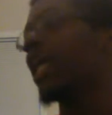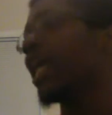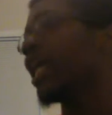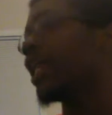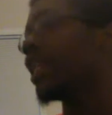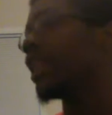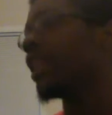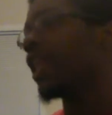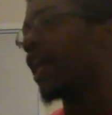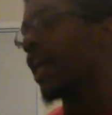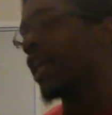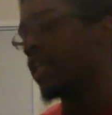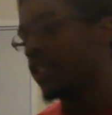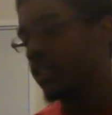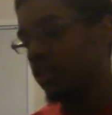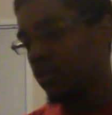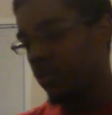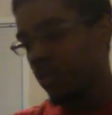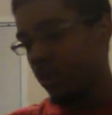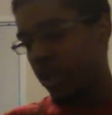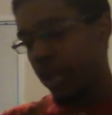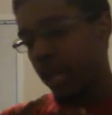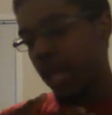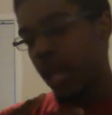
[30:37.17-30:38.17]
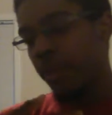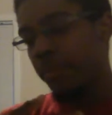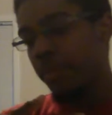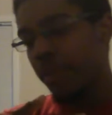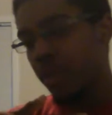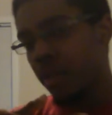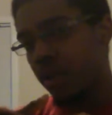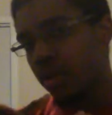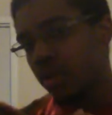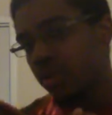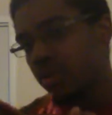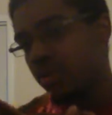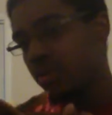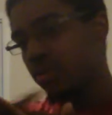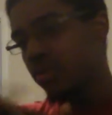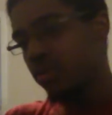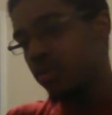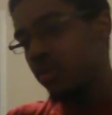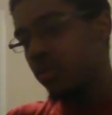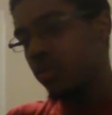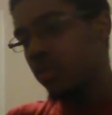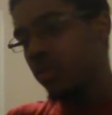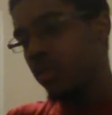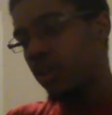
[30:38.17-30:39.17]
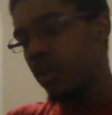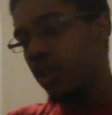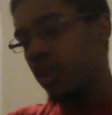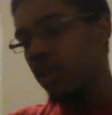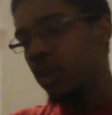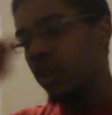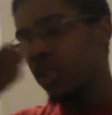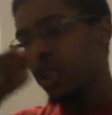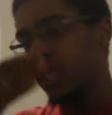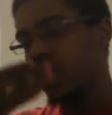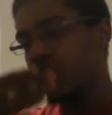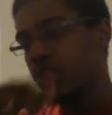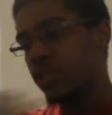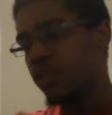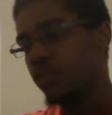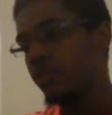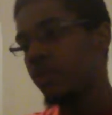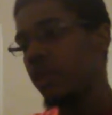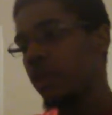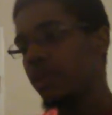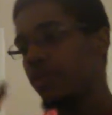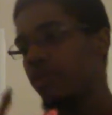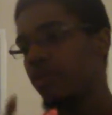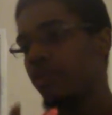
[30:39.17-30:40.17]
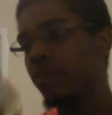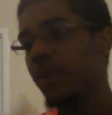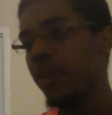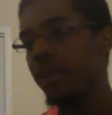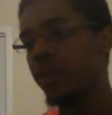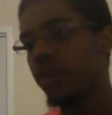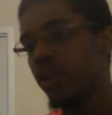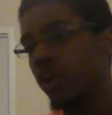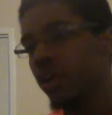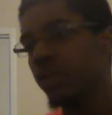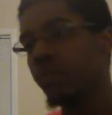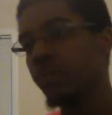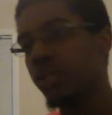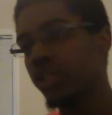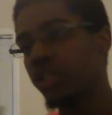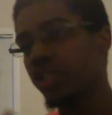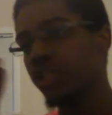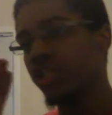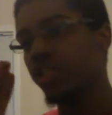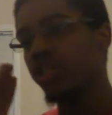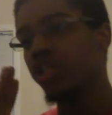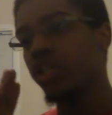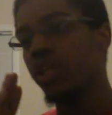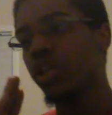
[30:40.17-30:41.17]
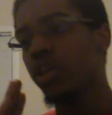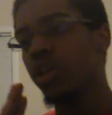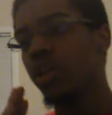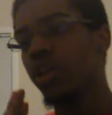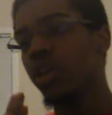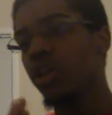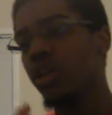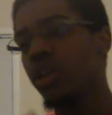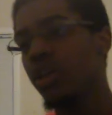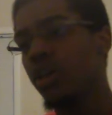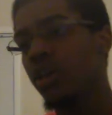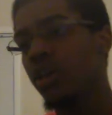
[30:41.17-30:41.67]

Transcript: And that's what happened. Clean sweep. My Dark Magician,